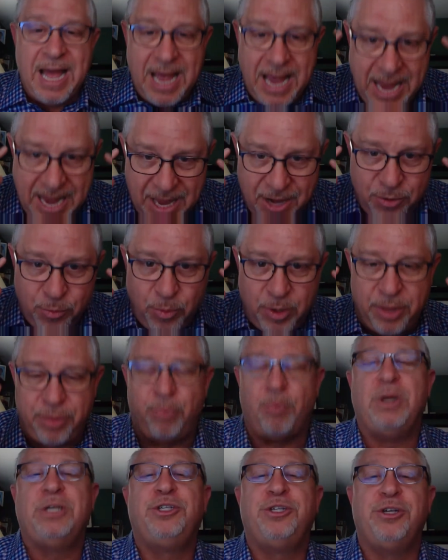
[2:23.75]
and with
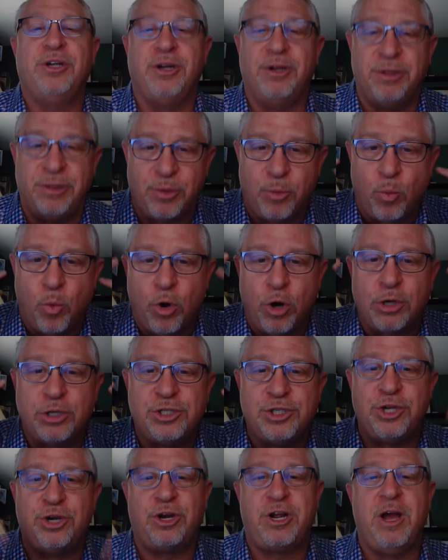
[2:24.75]
the words
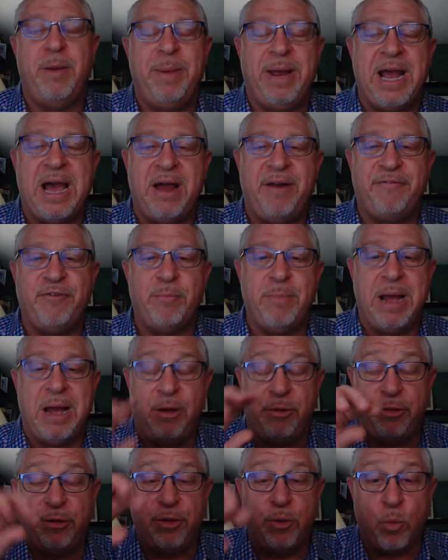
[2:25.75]
that are coming out of your
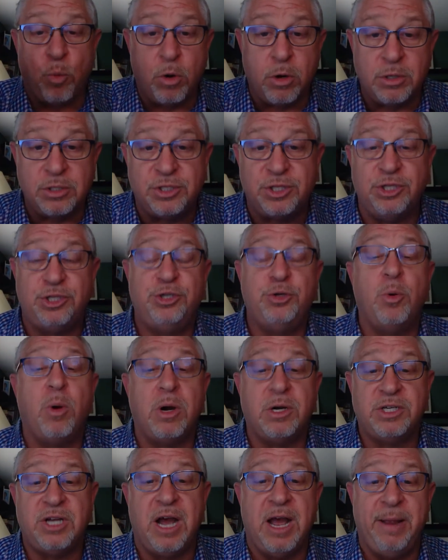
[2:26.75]
mouth or the words that you
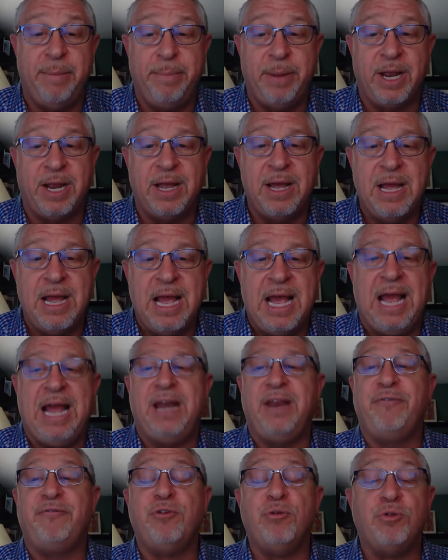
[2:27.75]
are typing.
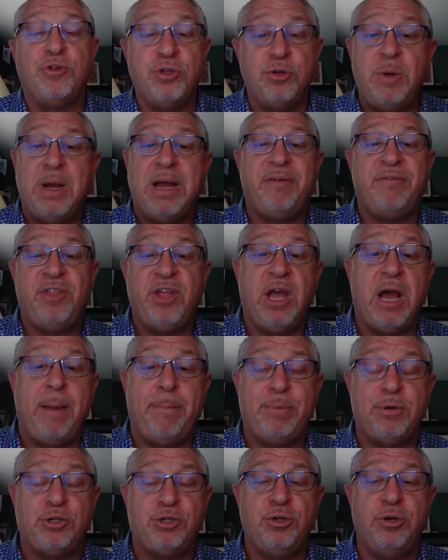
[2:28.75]
And if you do have the
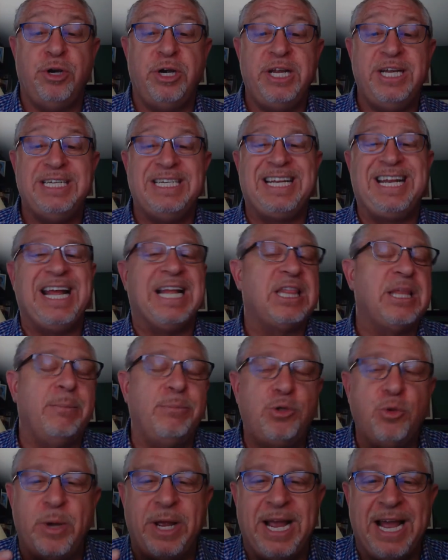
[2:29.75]
opportunity to get them
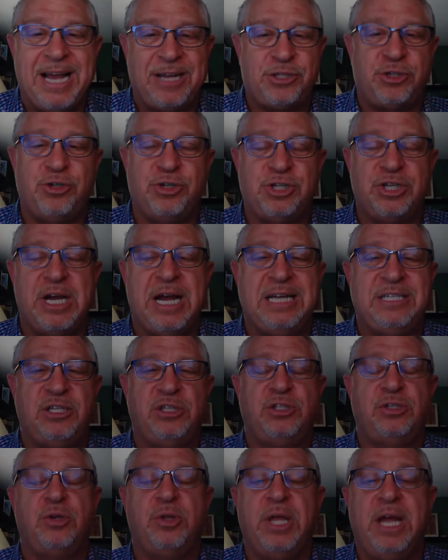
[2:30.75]
doing
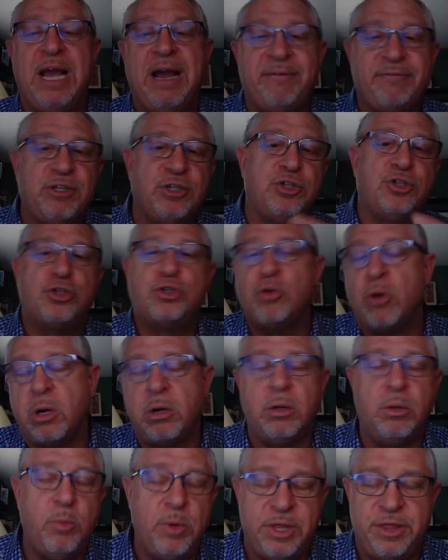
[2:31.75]
exercises so they have to
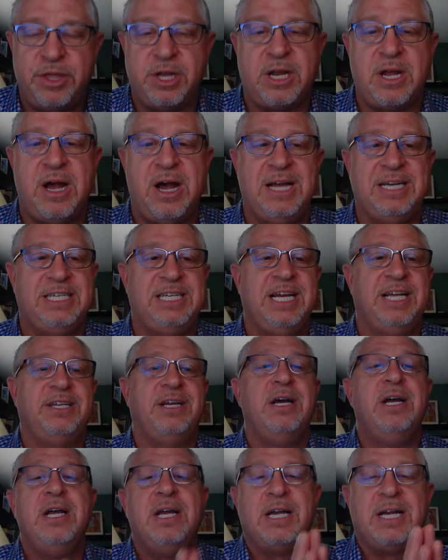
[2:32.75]
struggle with the content,
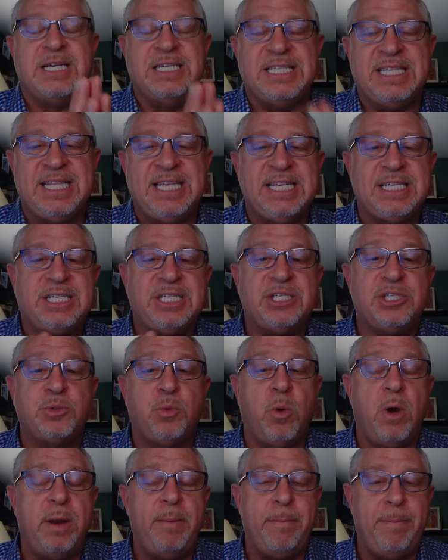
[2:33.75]
because this is
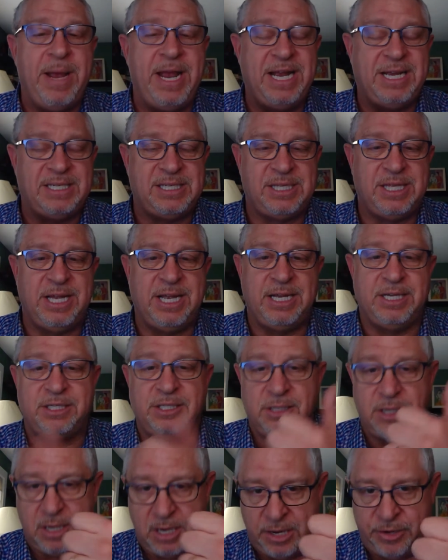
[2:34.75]
what makes
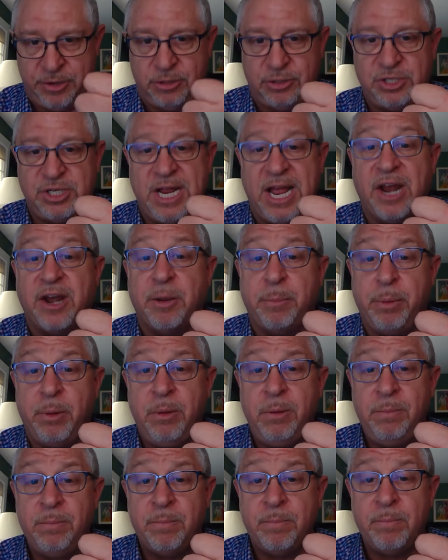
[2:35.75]
things
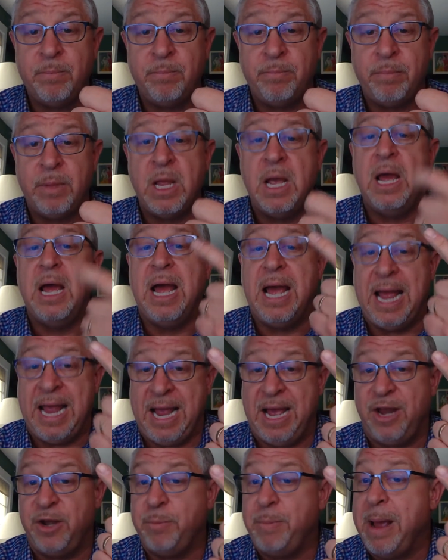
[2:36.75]
understandable
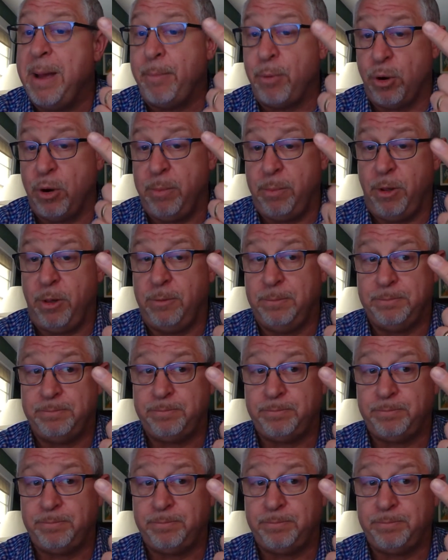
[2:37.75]
and memorable.